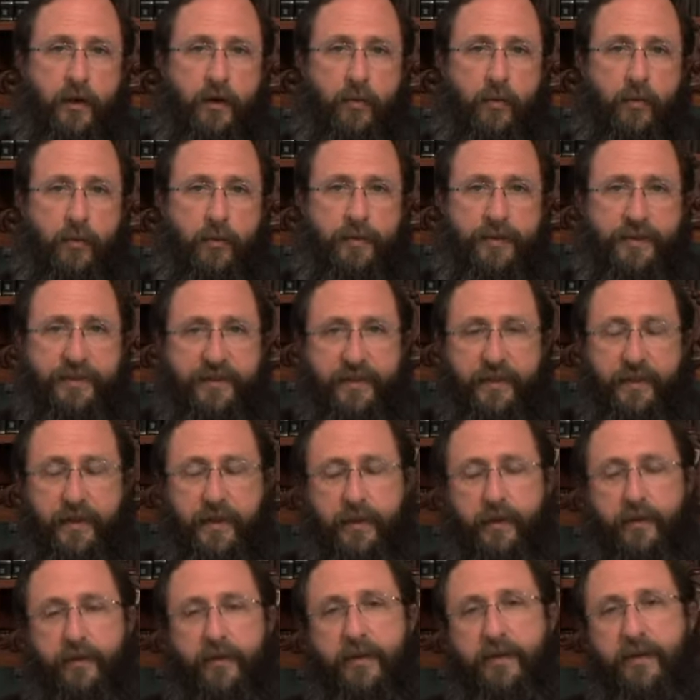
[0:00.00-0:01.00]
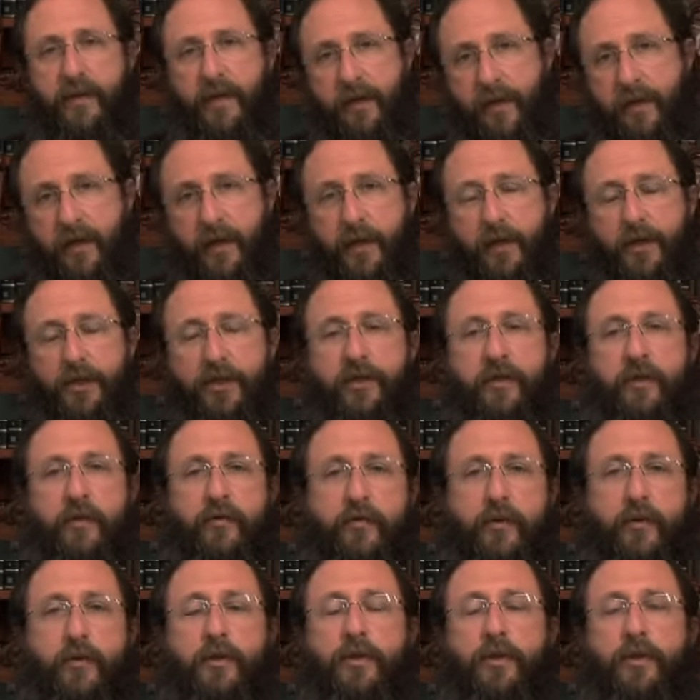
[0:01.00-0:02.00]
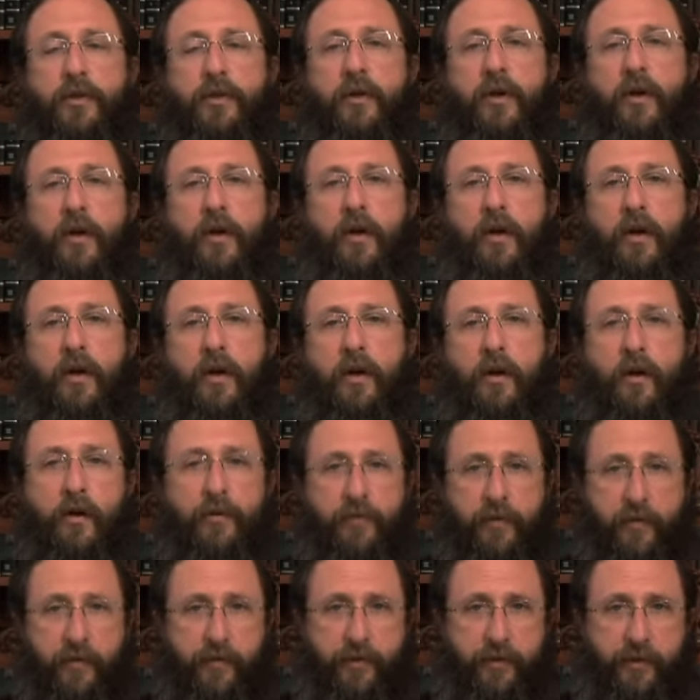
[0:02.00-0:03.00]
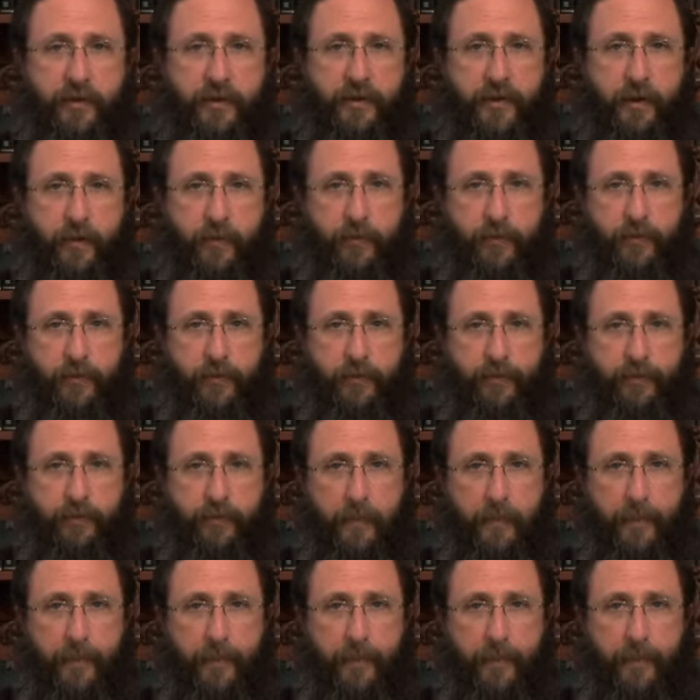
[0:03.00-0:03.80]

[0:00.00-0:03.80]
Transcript: we will see the dedication, the future of the third temple.